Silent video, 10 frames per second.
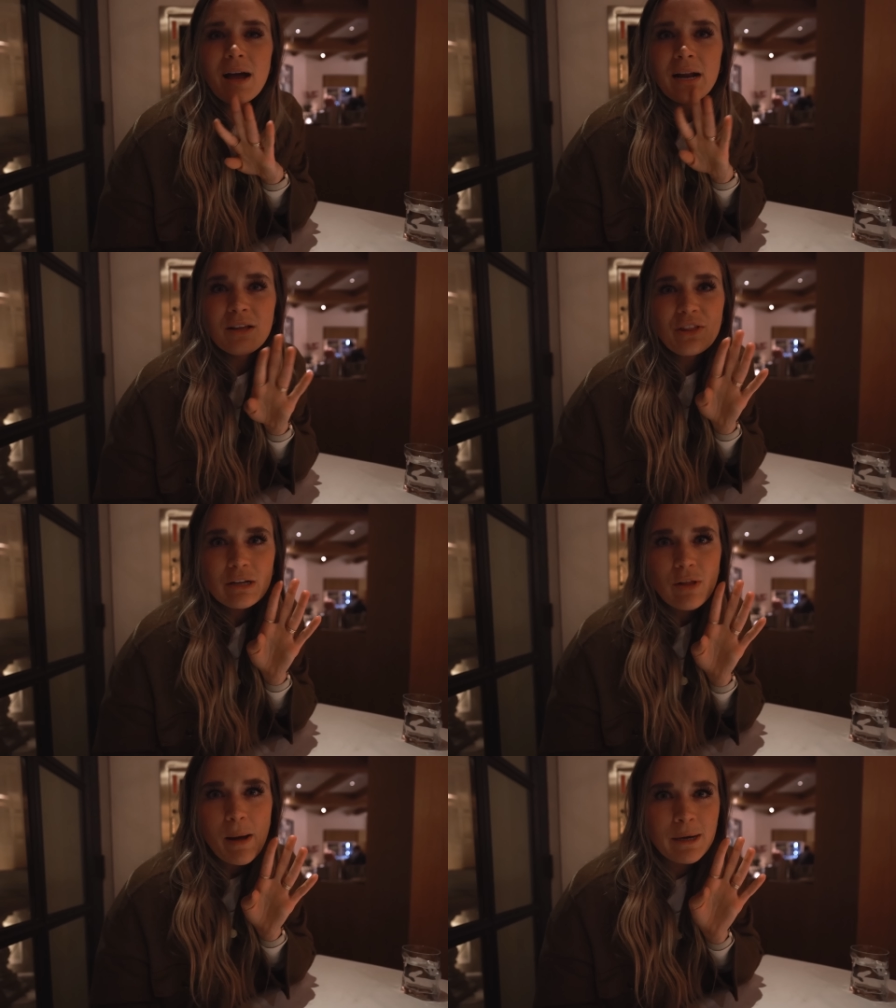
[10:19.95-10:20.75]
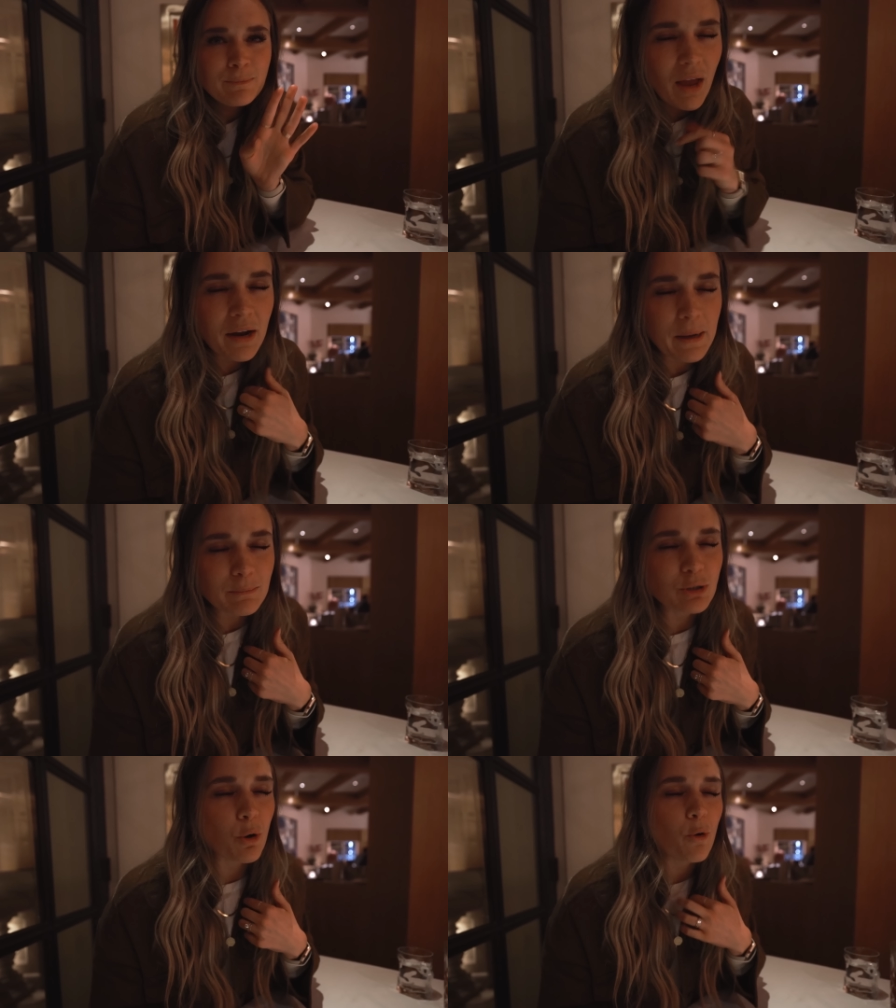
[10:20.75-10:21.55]
anything lemon, and
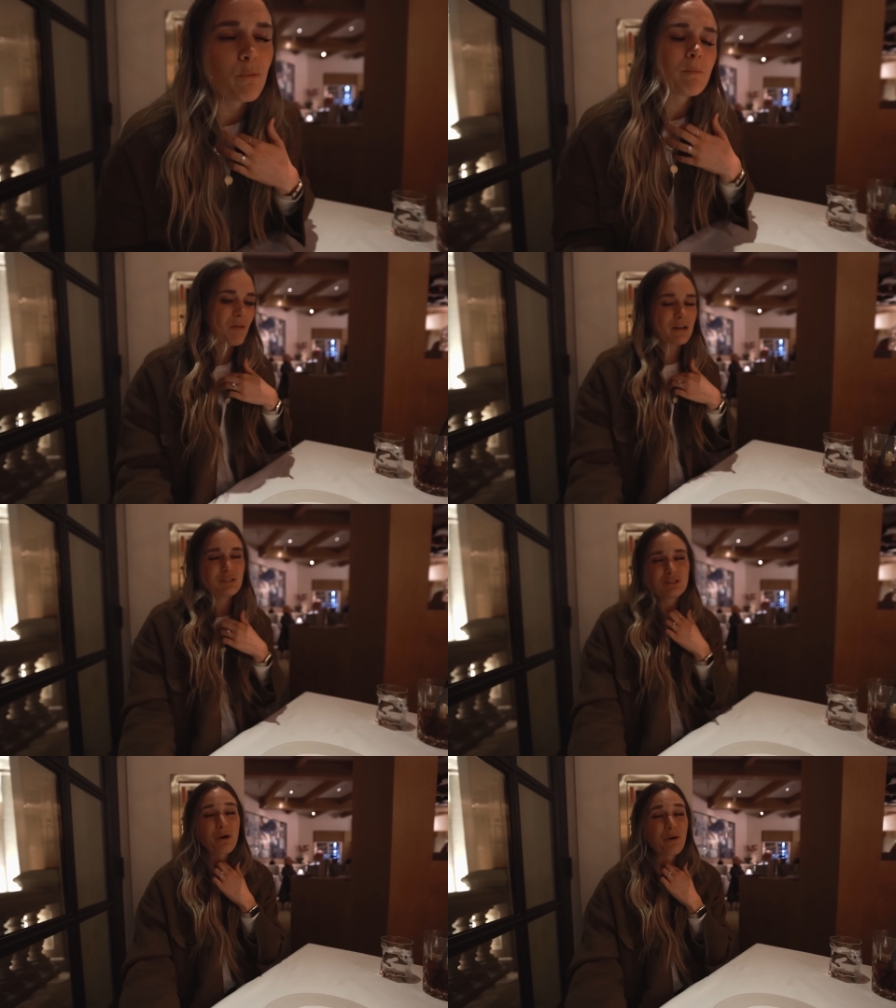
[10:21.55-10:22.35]
I'm sold. That's so